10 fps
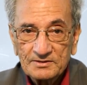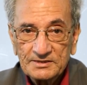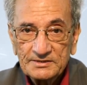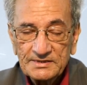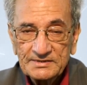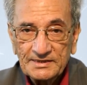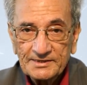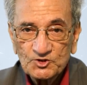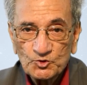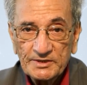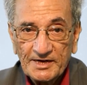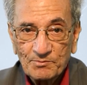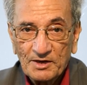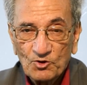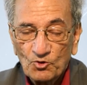this thing is to be read
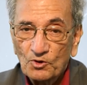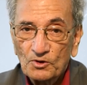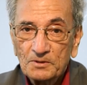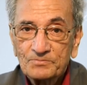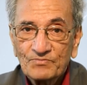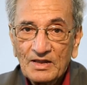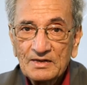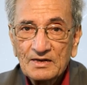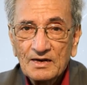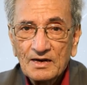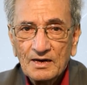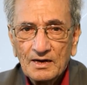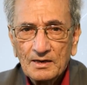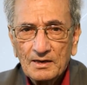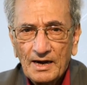by all.
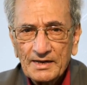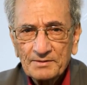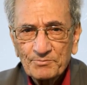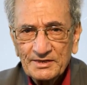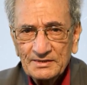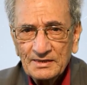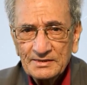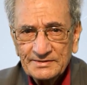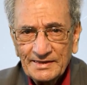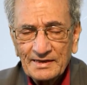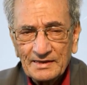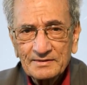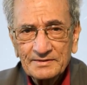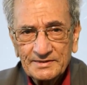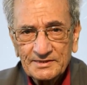I particularly think
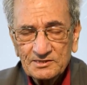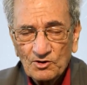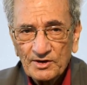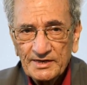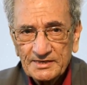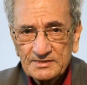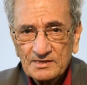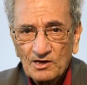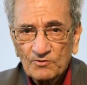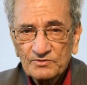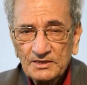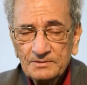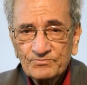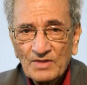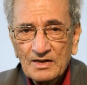in this context of the
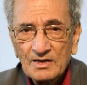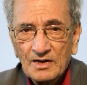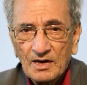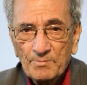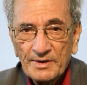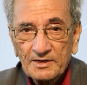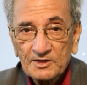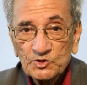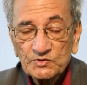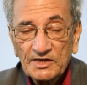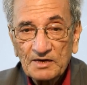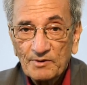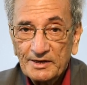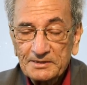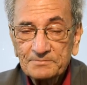makers of
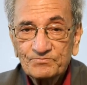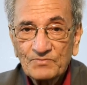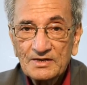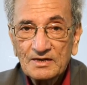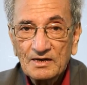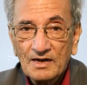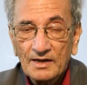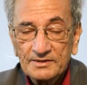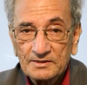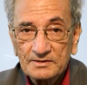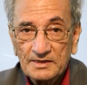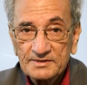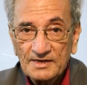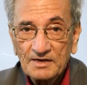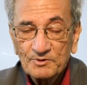syllabi. A
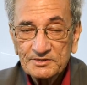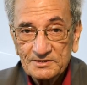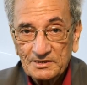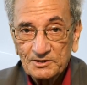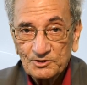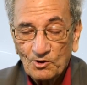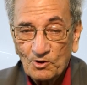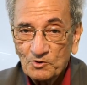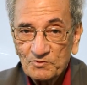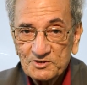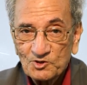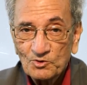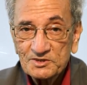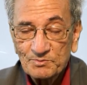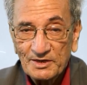syllabus, all of us
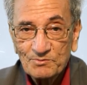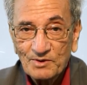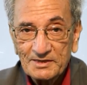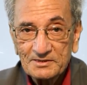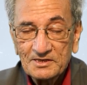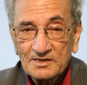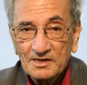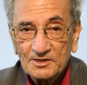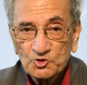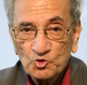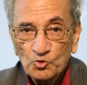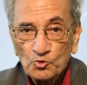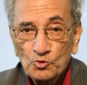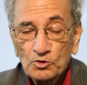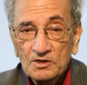know, is made by a
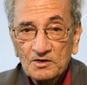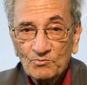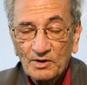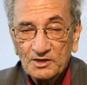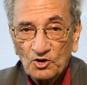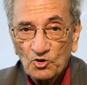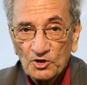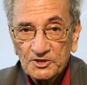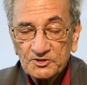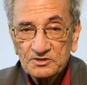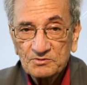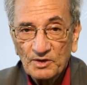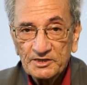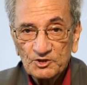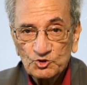school, by a college,
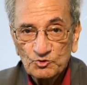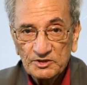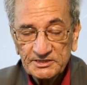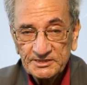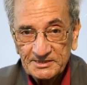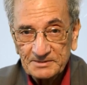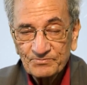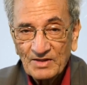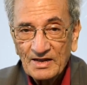by a university.